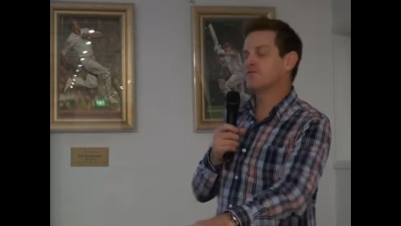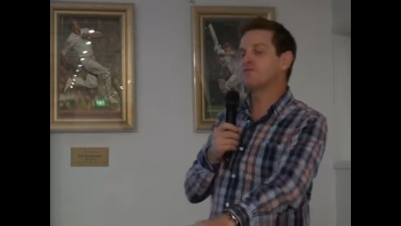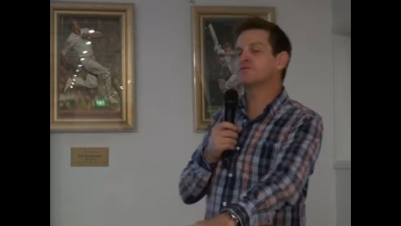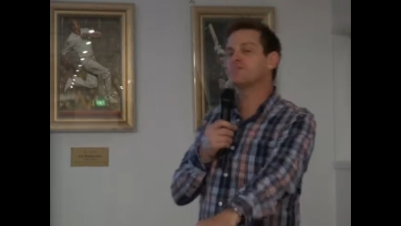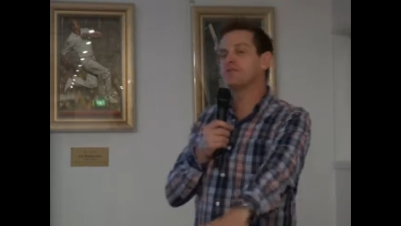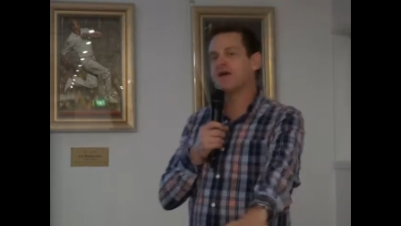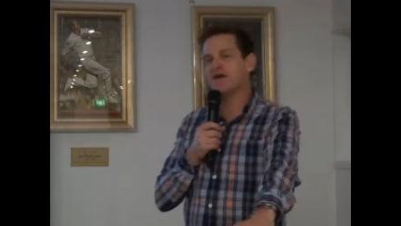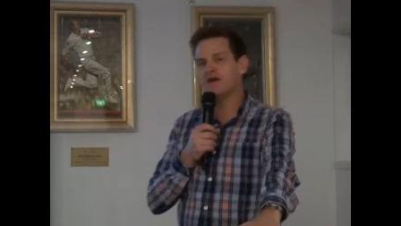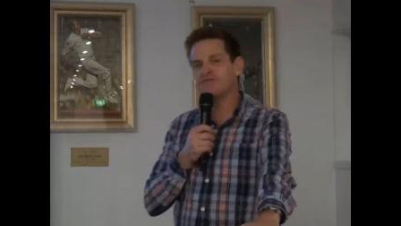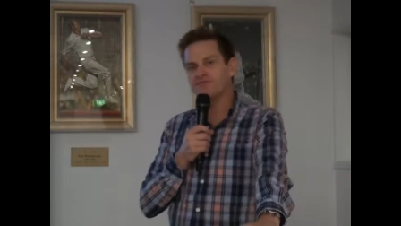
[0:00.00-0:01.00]
If you want to
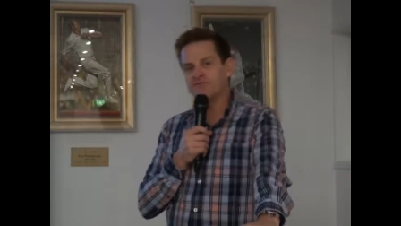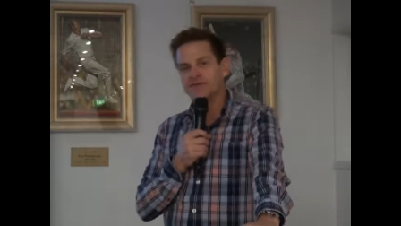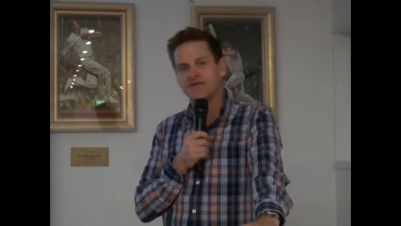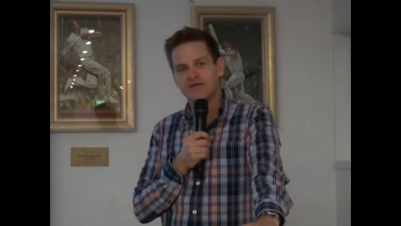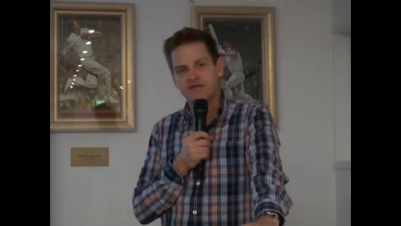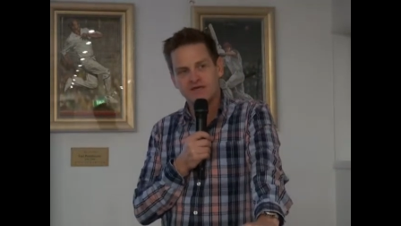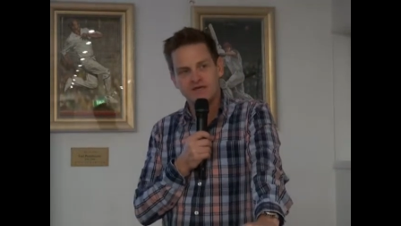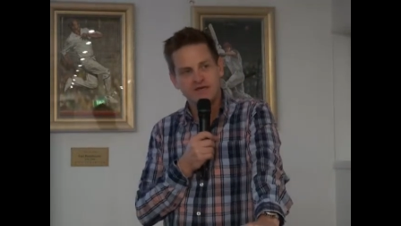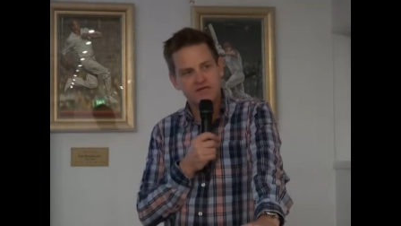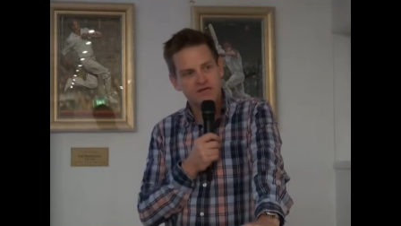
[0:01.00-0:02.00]
plan for a
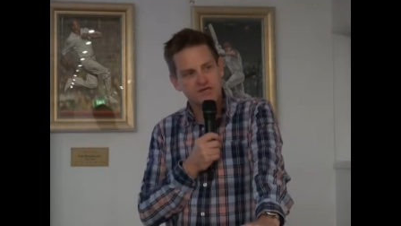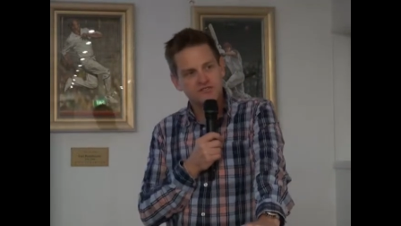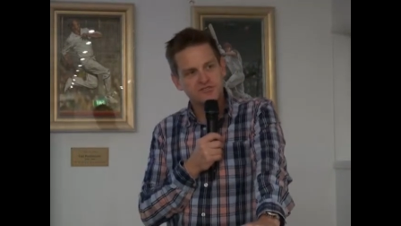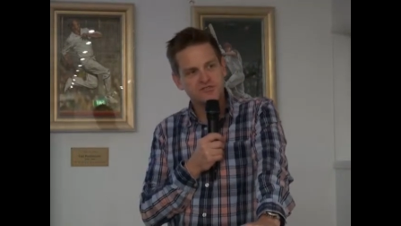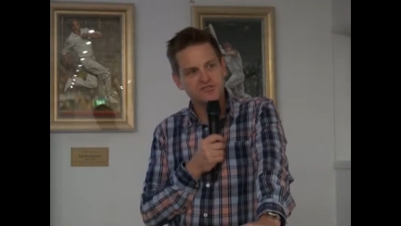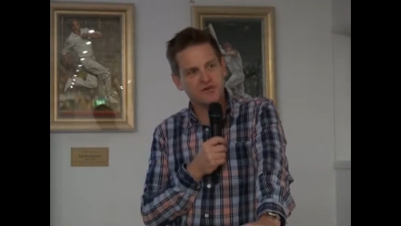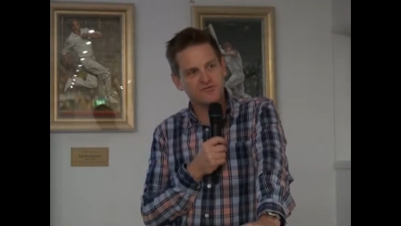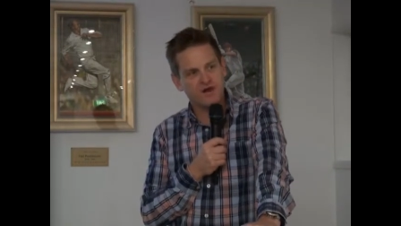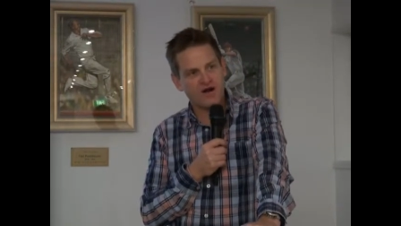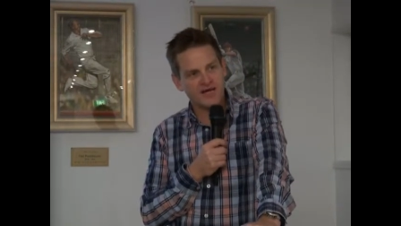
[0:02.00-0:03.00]
year, you
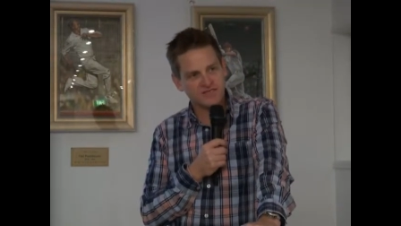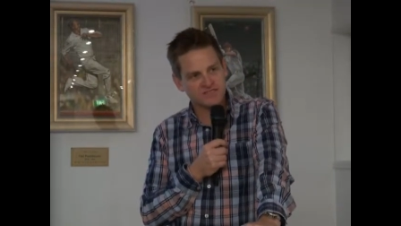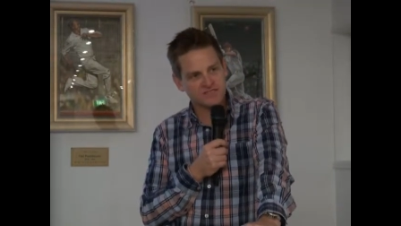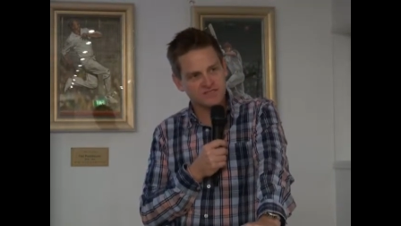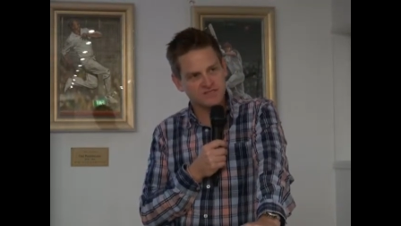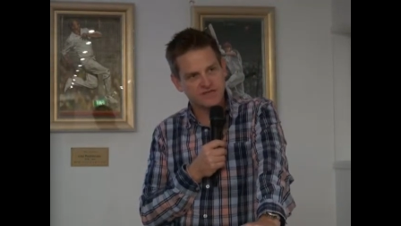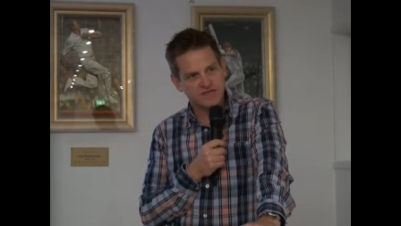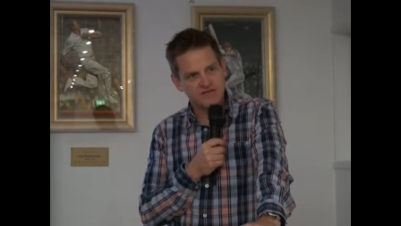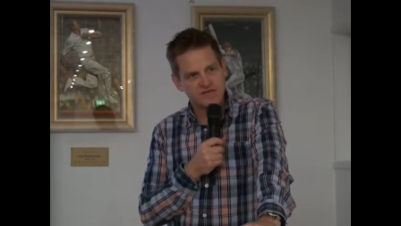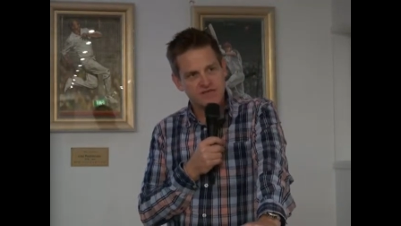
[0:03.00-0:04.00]
sow rice.
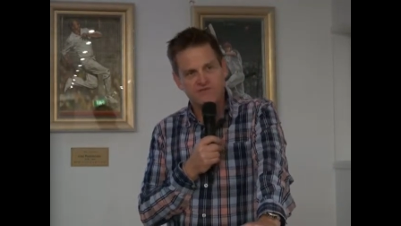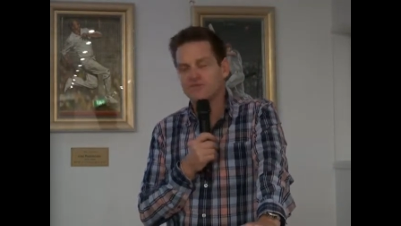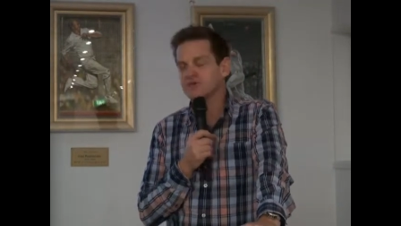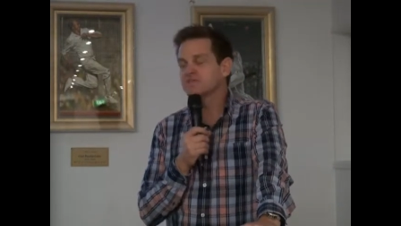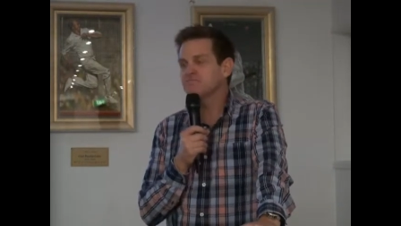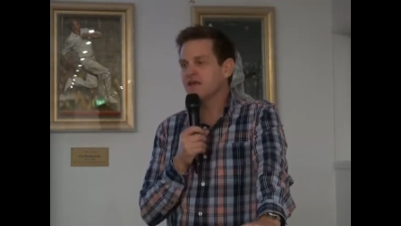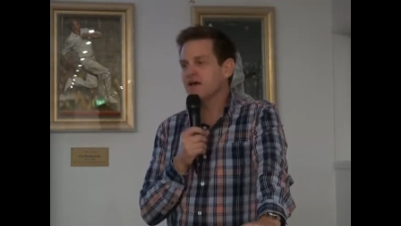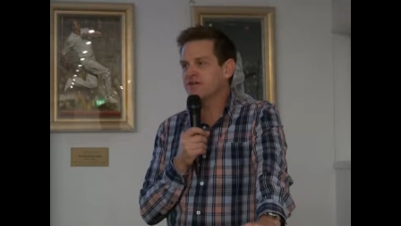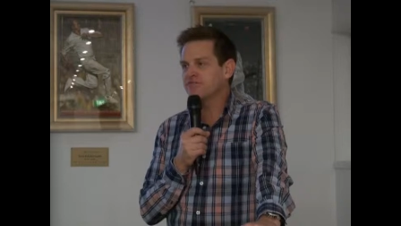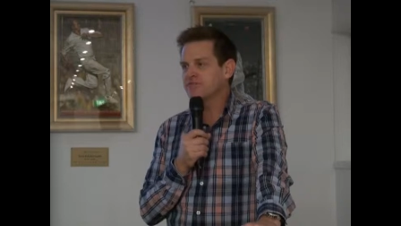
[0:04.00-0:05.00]
If you want to
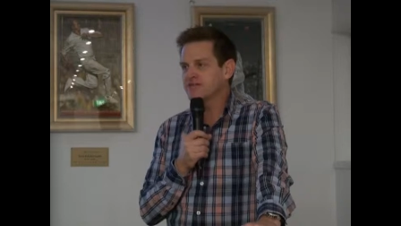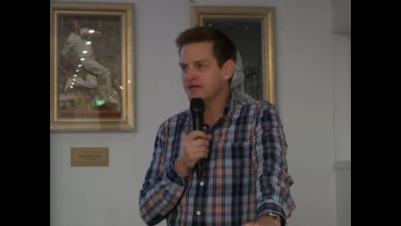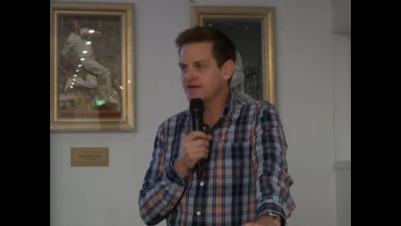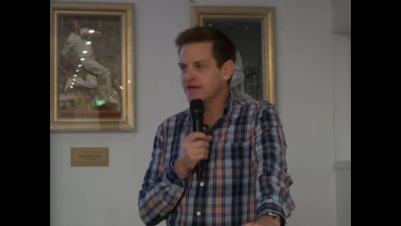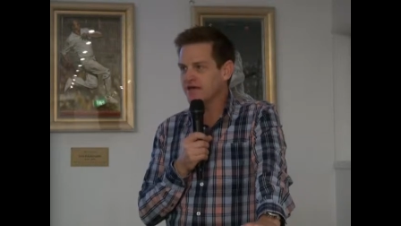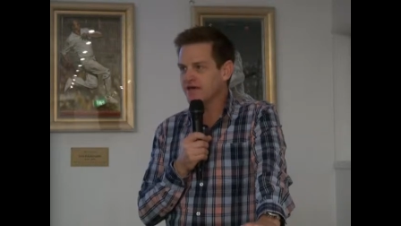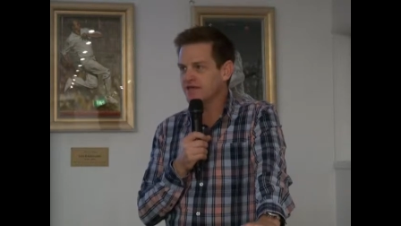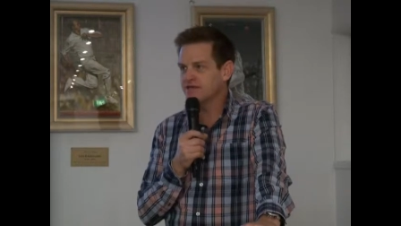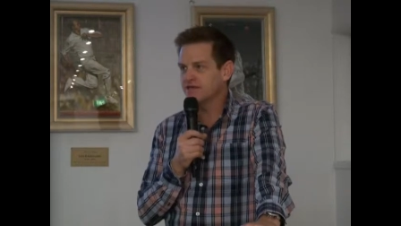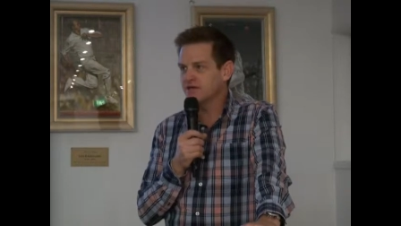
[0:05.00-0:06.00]
plan for a
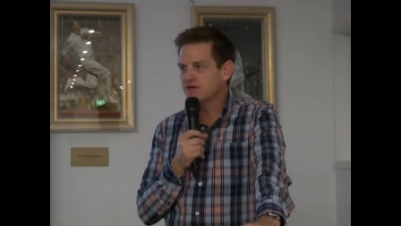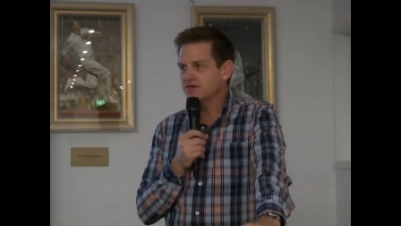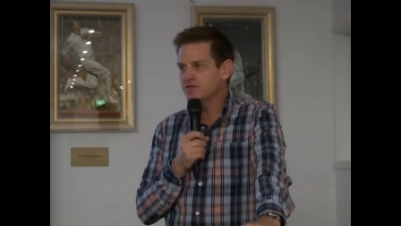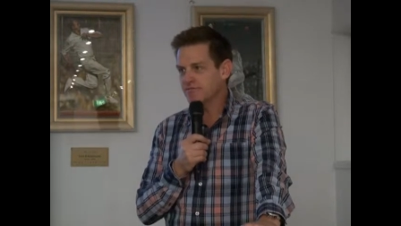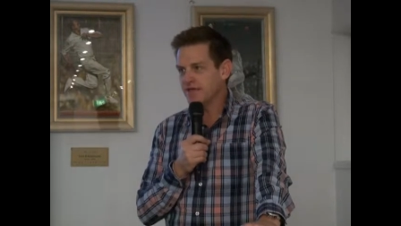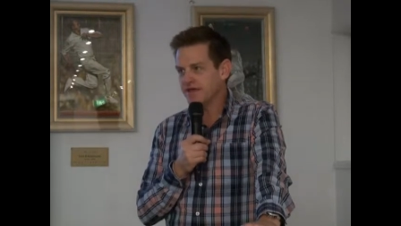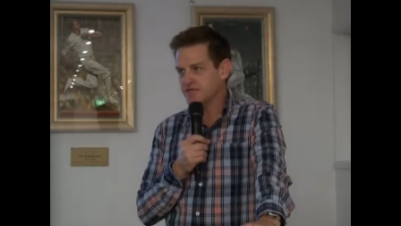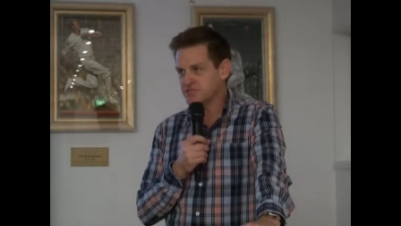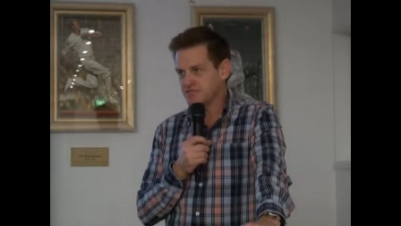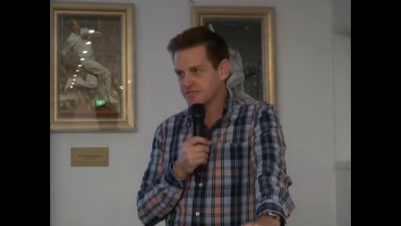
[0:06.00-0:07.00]
decade, you
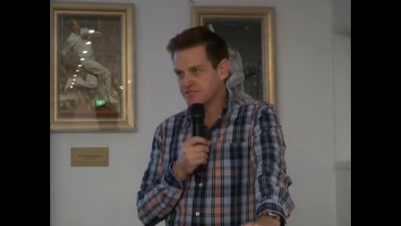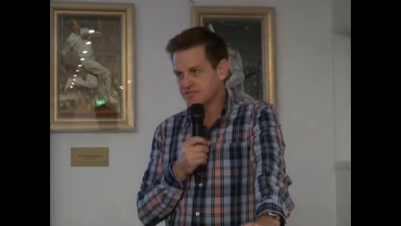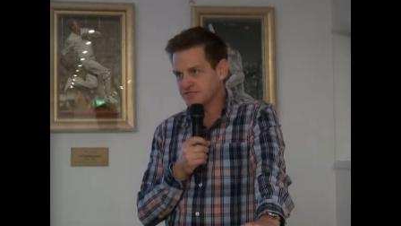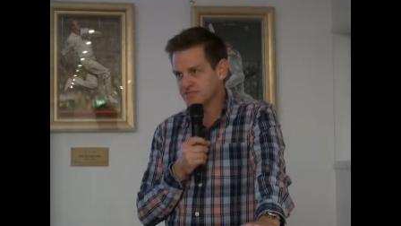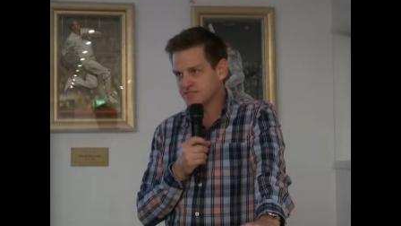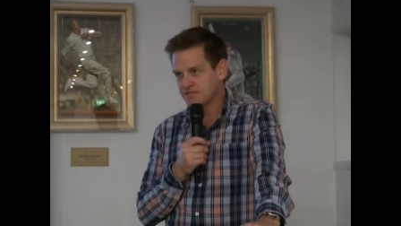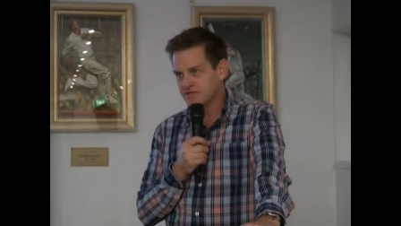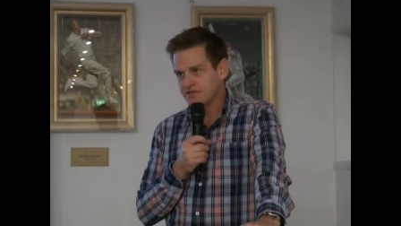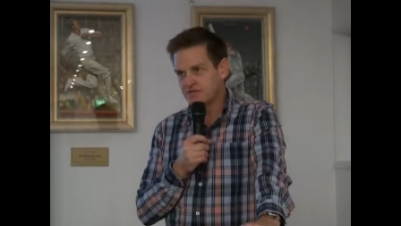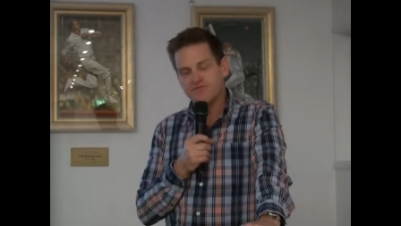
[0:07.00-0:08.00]
plant trees
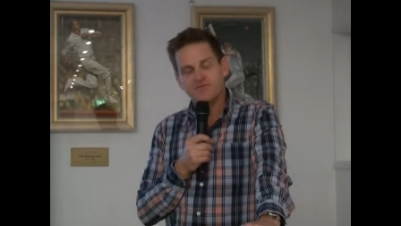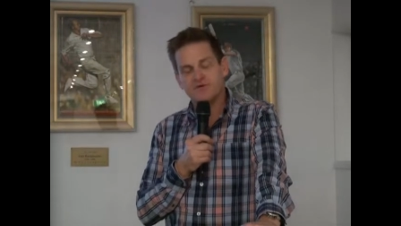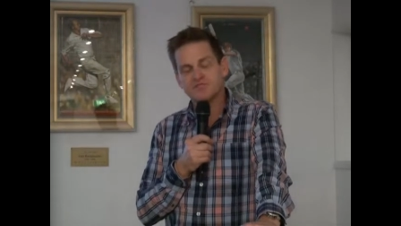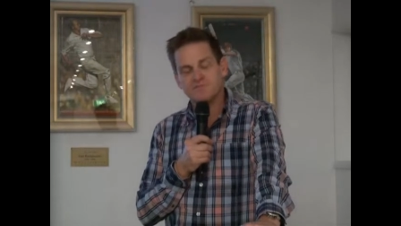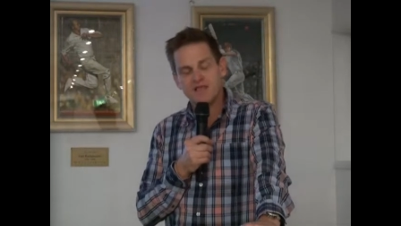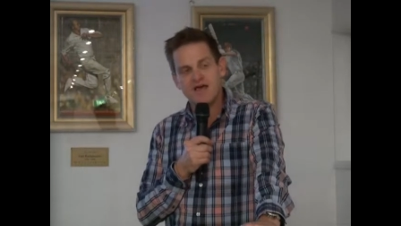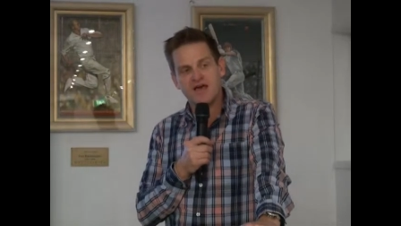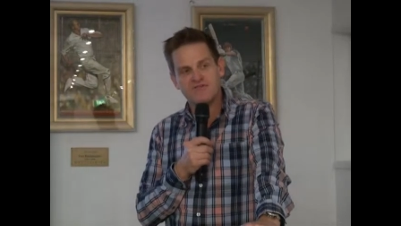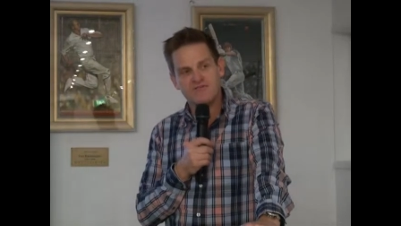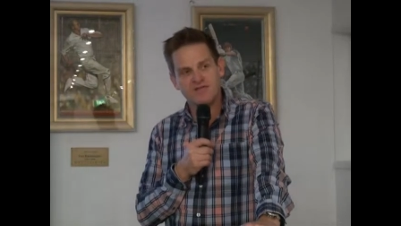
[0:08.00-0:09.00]
if you want to
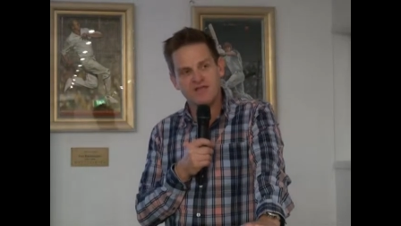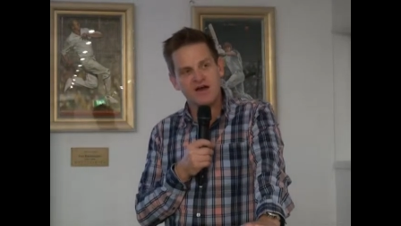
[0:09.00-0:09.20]
plan for a